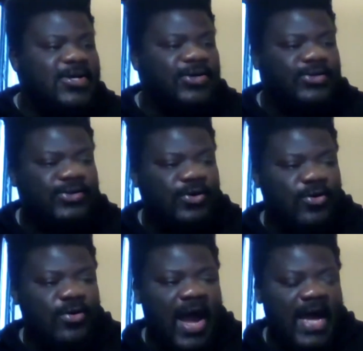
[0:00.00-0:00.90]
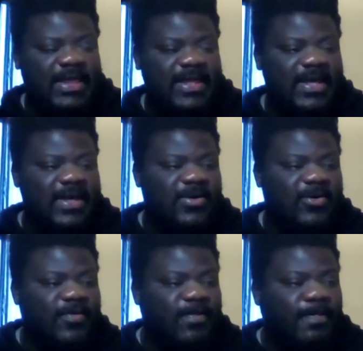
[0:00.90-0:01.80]
So I think
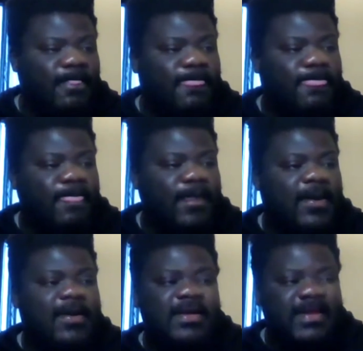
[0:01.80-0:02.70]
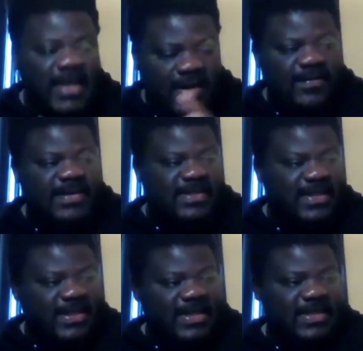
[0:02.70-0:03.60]
the
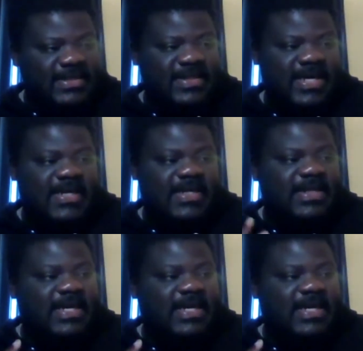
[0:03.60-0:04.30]
interesting thing is that